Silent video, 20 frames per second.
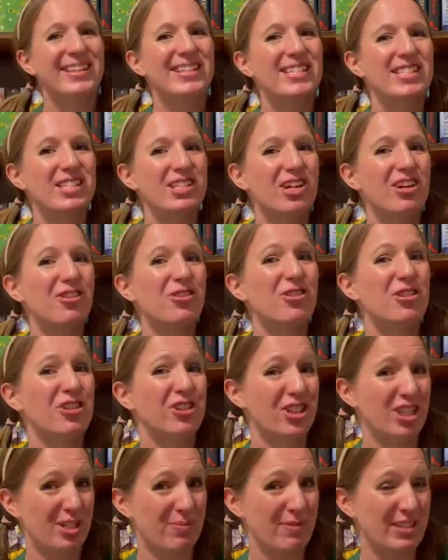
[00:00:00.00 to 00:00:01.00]
This is called The
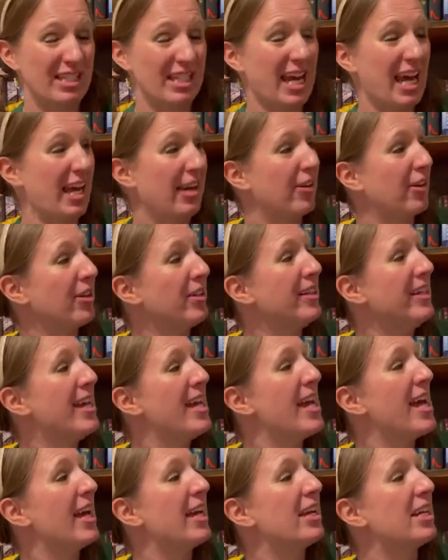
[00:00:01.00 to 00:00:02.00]
Christmas Candle,
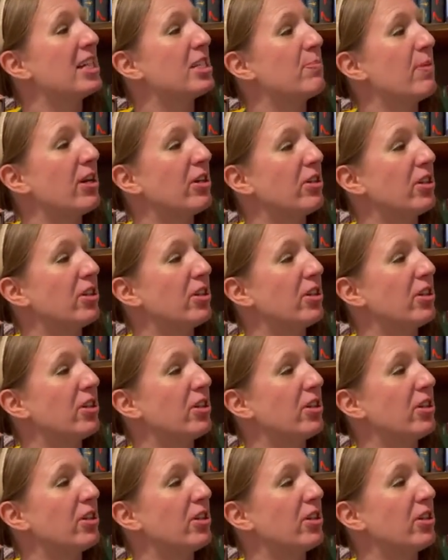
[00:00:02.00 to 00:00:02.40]
and it is by